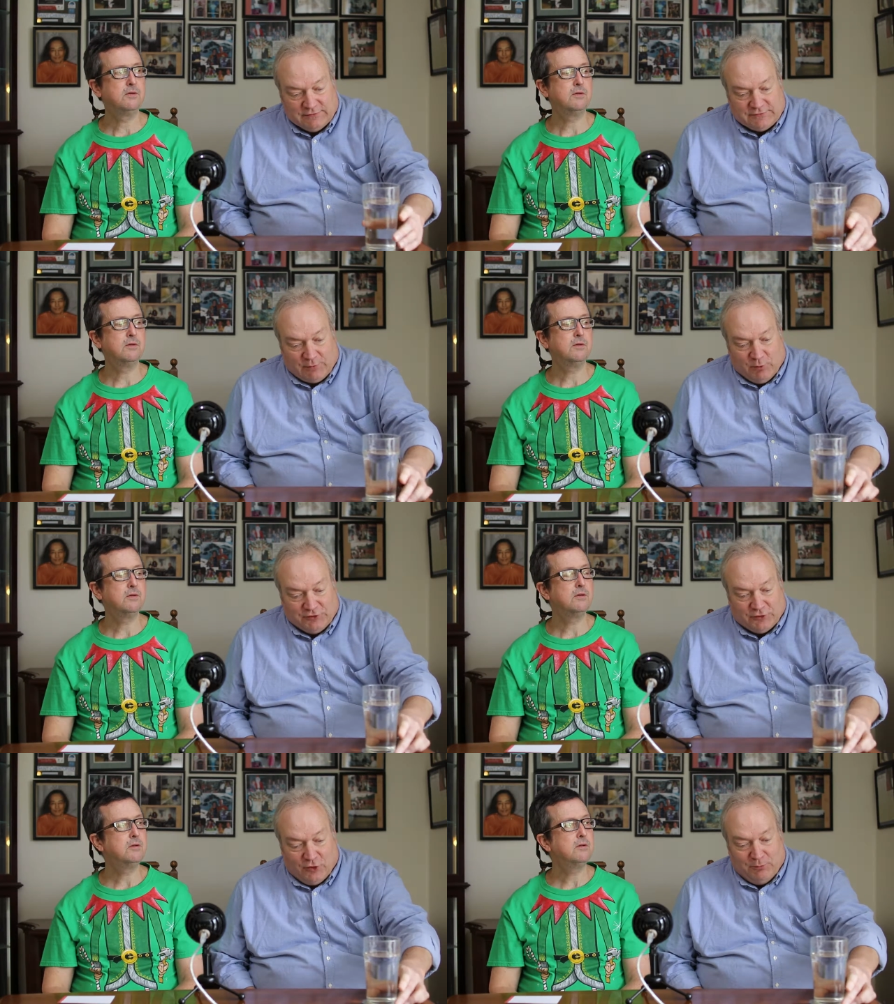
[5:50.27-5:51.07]

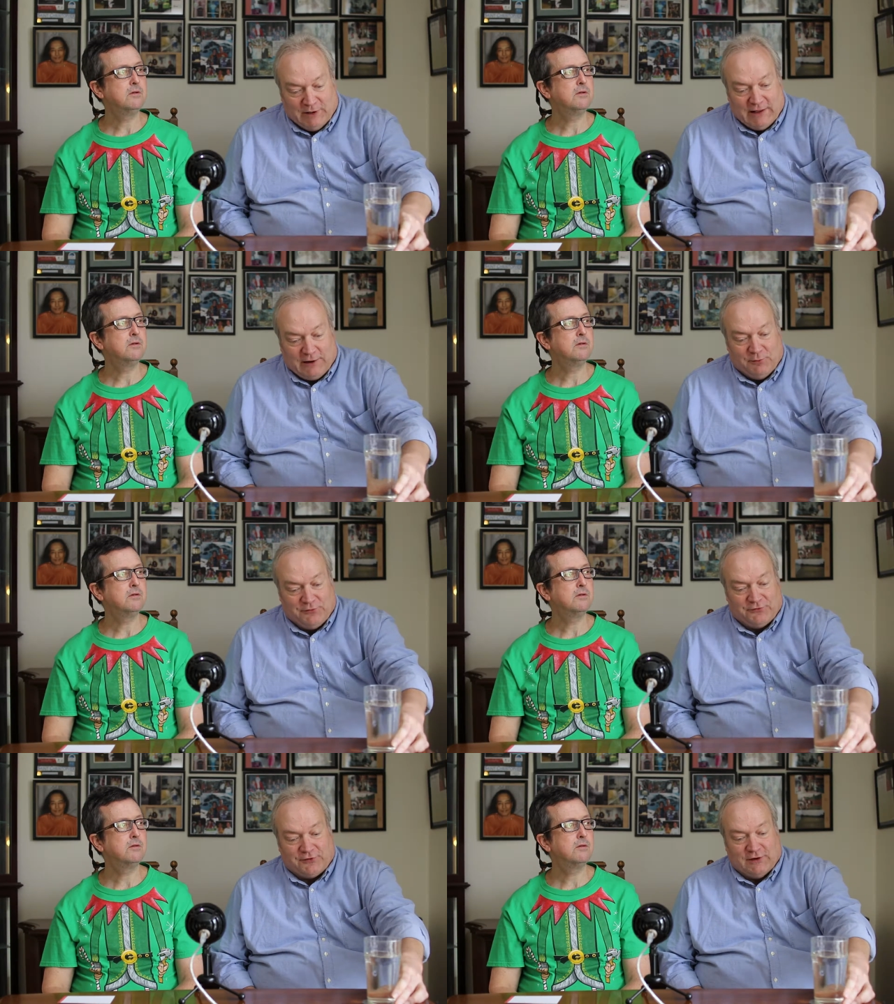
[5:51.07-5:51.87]
Speaker 1: Someone told me that it
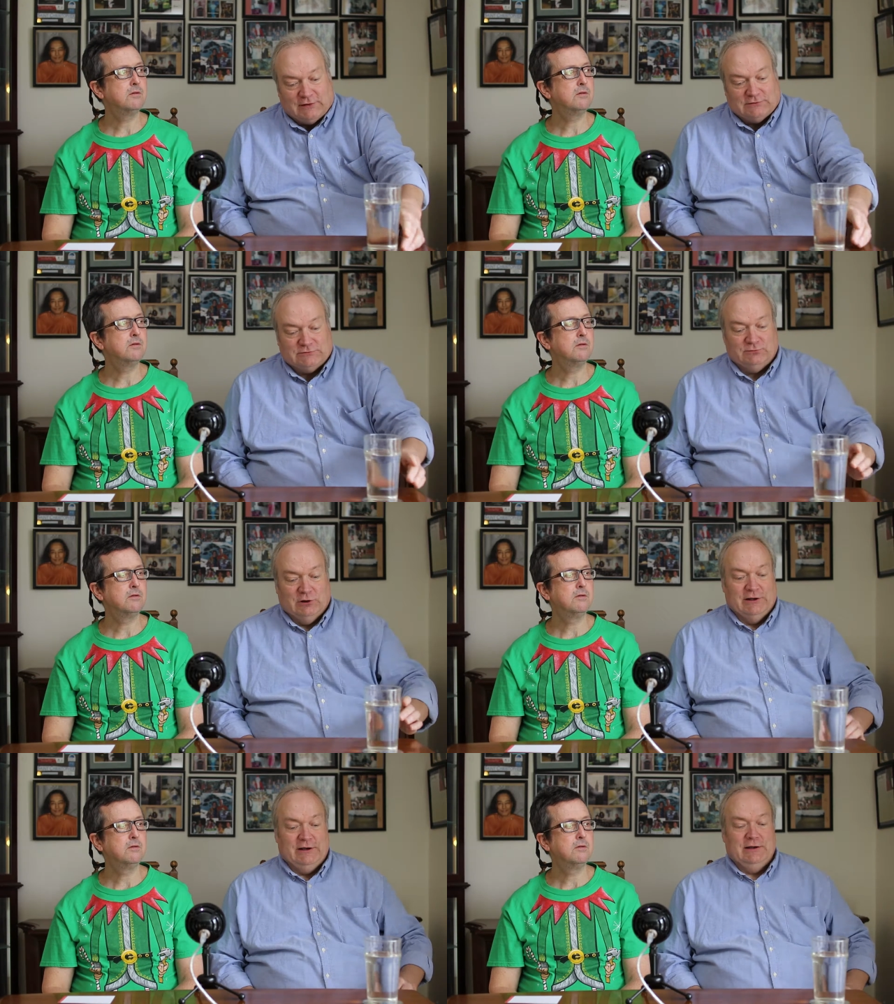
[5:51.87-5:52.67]
was uh,
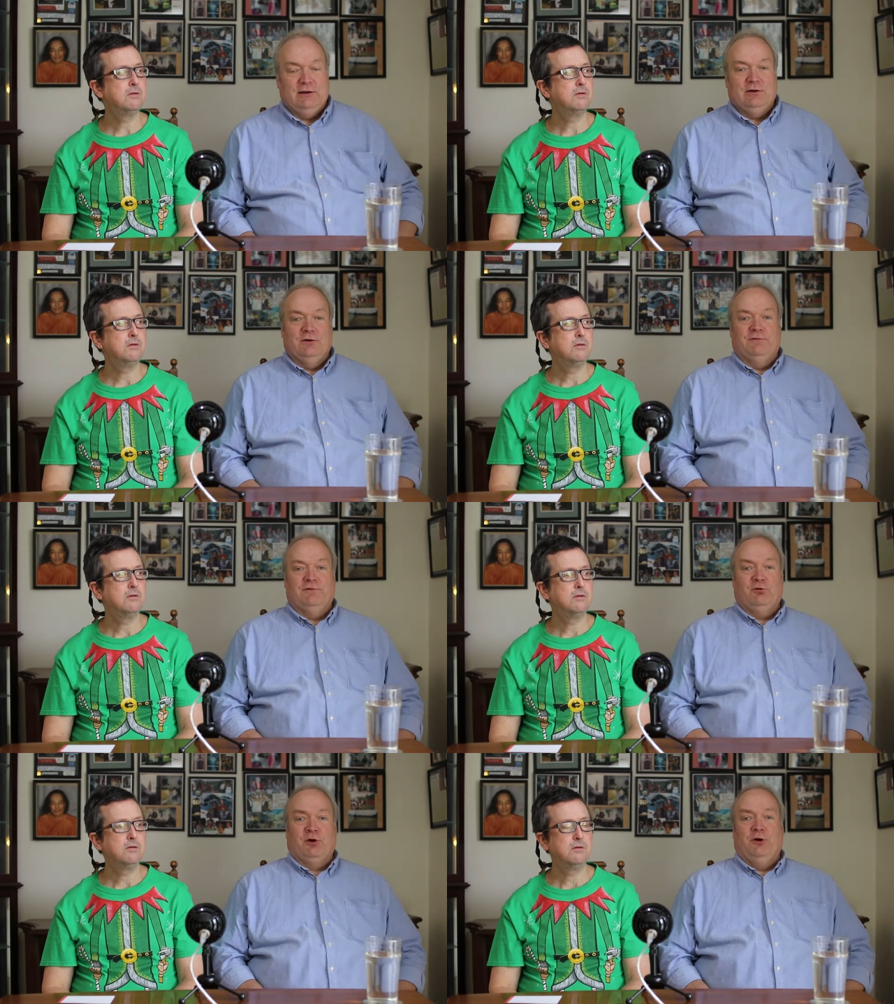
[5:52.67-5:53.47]
really. If
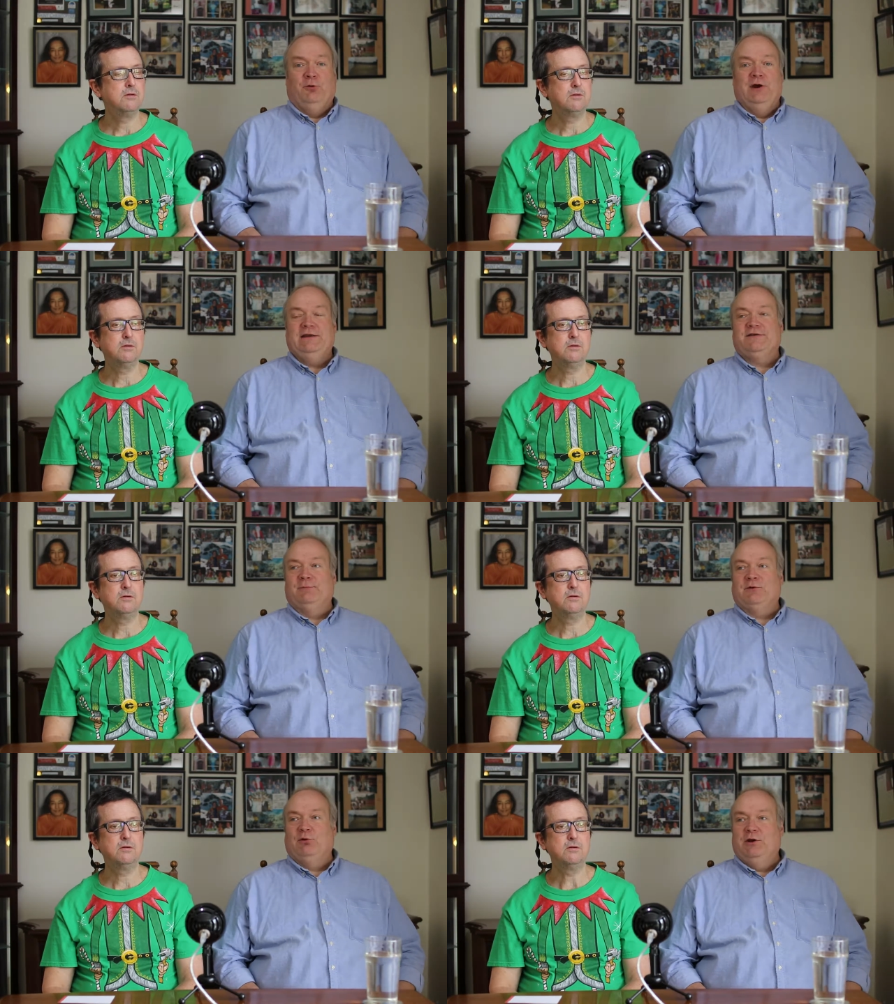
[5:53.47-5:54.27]
you were going to read
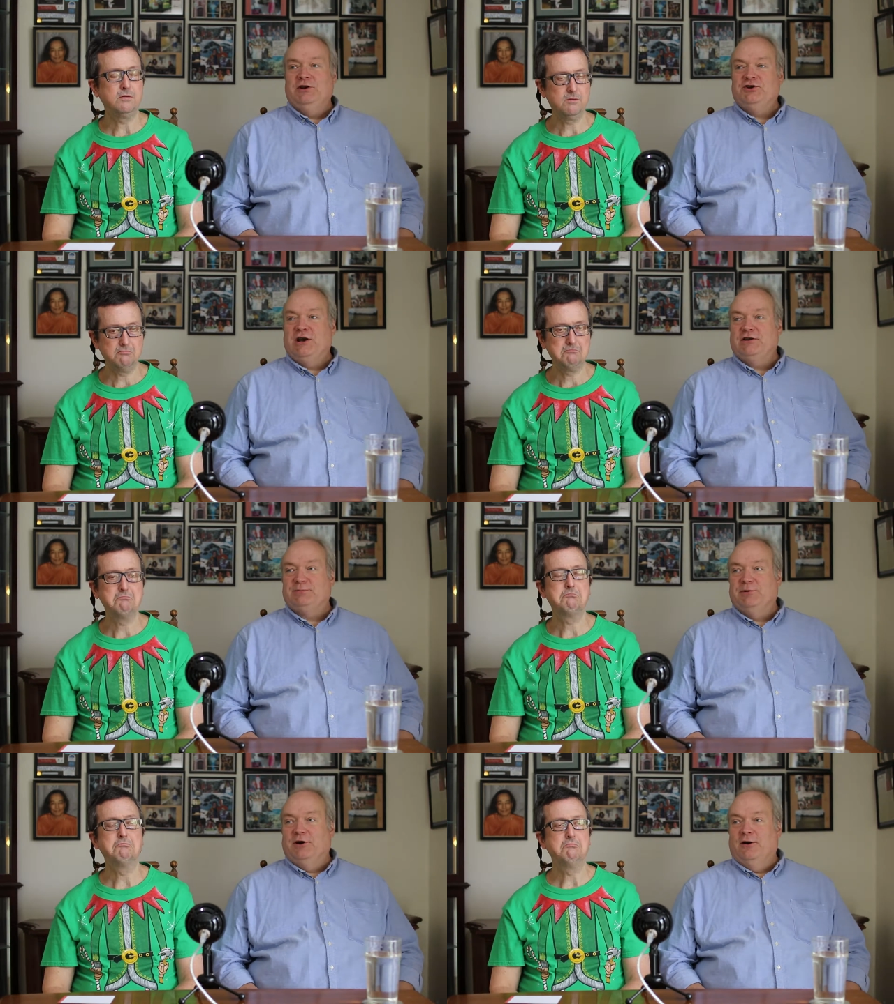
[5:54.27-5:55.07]
something, read
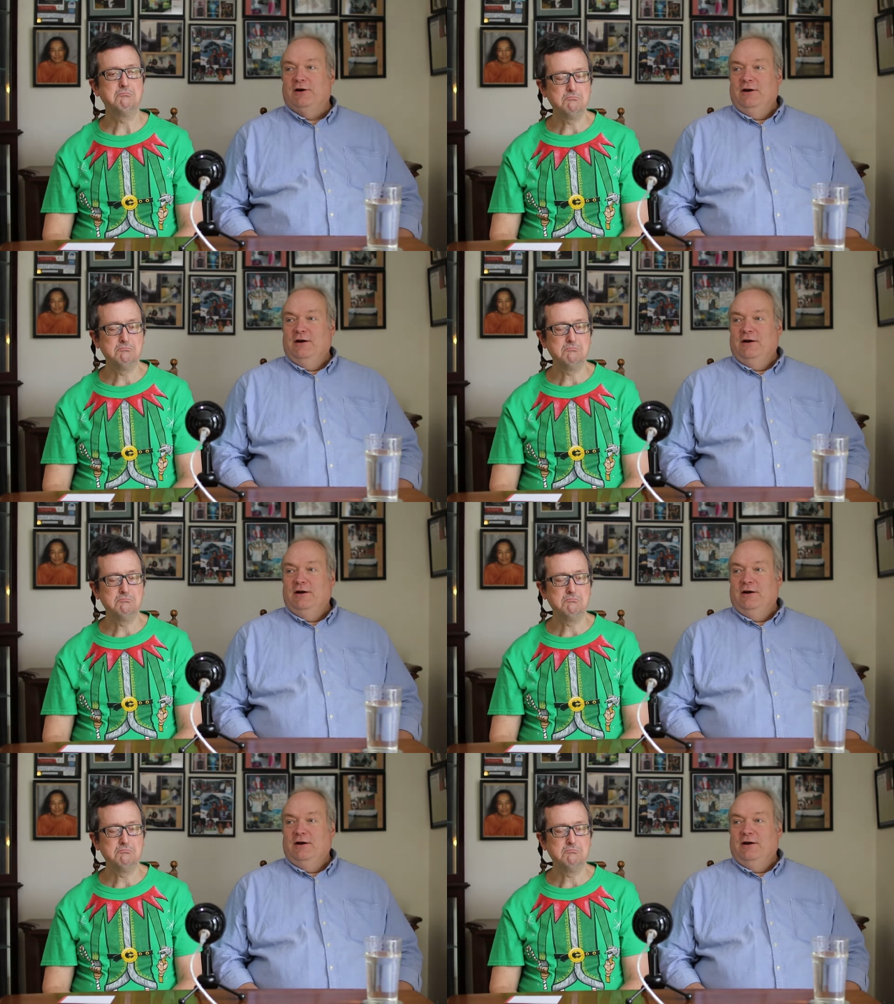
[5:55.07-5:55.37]
Shakespeare.